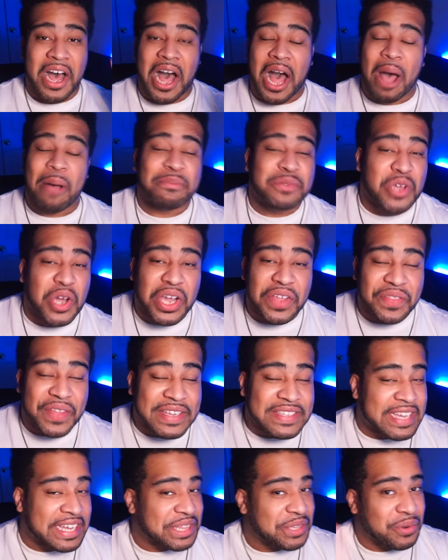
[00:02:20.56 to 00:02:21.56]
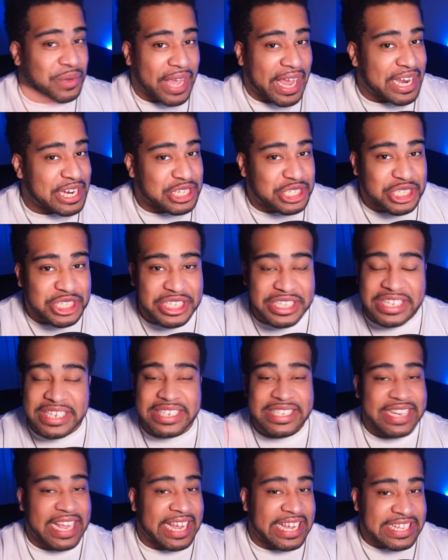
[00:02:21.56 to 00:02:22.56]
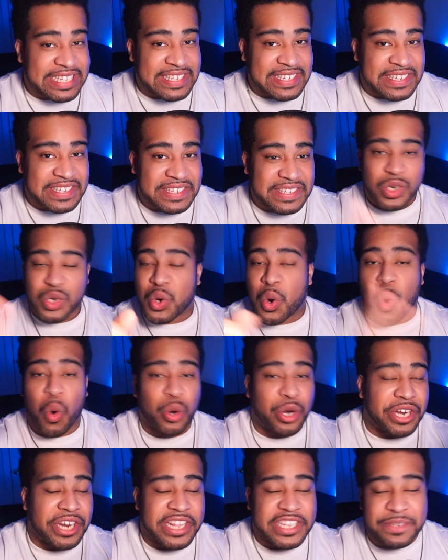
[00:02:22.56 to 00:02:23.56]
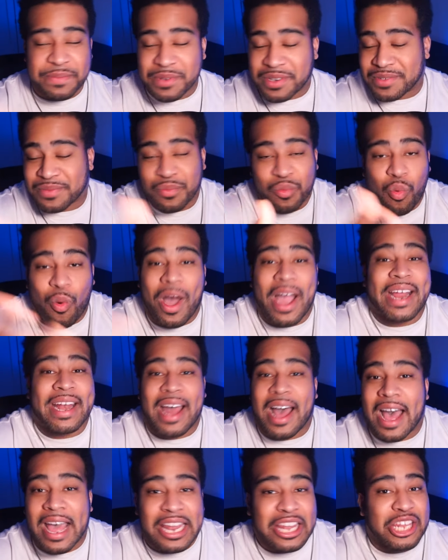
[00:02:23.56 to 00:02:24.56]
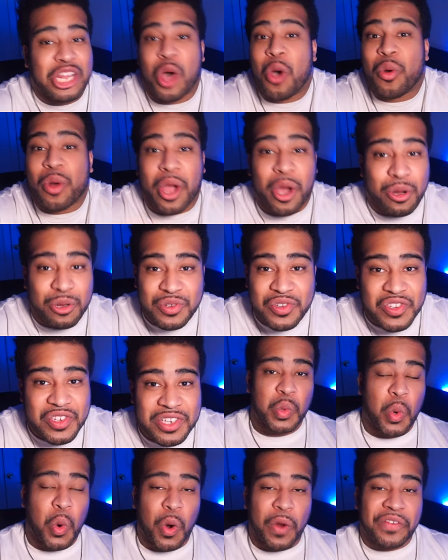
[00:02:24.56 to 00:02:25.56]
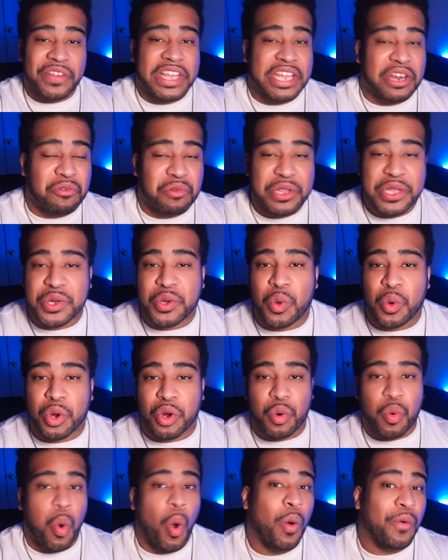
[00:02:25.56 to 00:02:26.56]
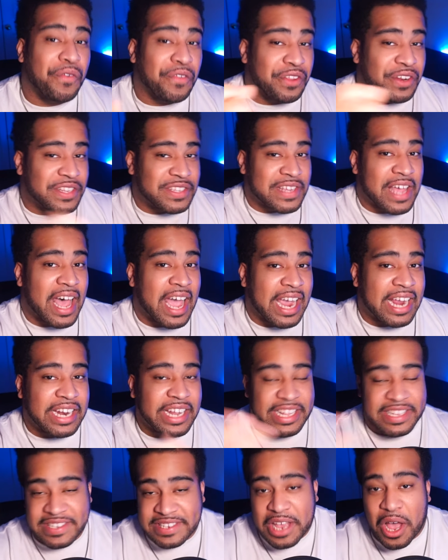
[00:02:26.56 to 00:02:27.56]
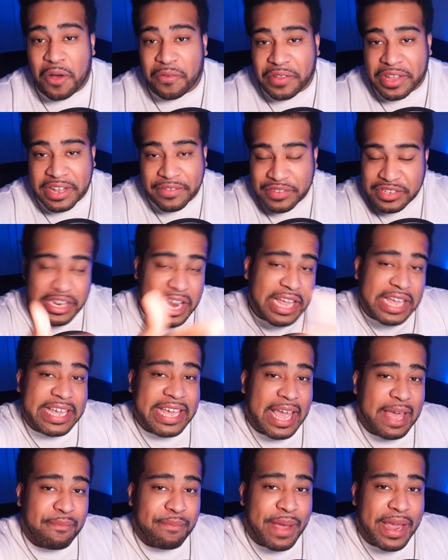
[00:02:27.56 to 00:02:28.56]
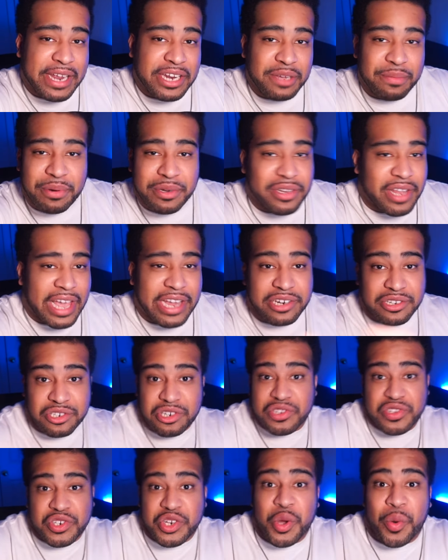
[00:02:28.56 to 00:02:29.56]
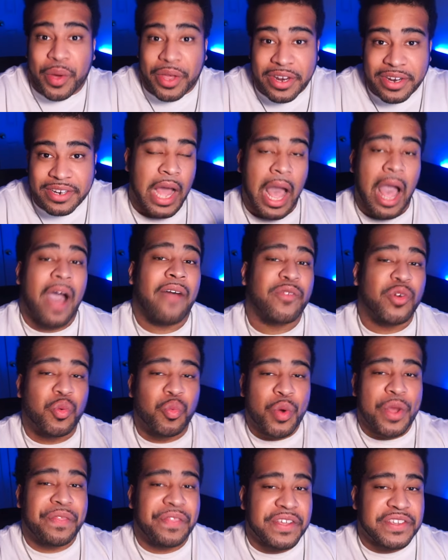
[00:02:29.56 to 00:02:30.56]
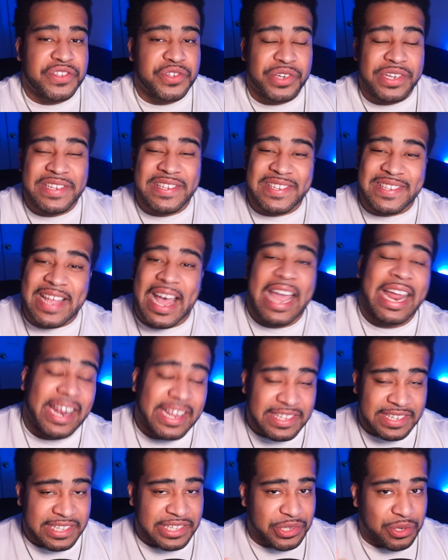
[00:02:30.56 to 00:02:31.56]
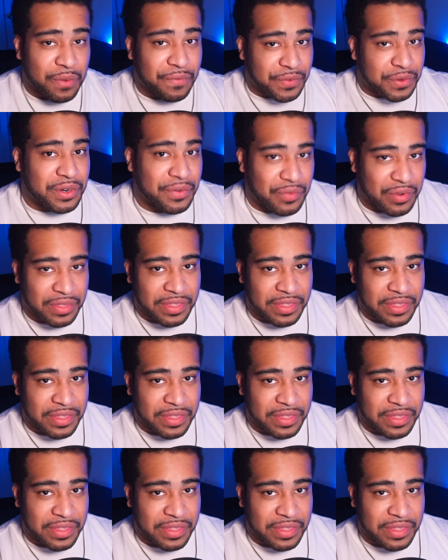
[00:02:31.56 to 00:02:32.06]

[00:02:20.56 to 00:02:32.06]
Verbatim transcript: I'm talking things like location, dates, coordinates, because why not, logos, or even like a really cool quote for the design itself. Like if it's a Nike campaign, you put like, just do it. However, with this, you can stylistically do a few different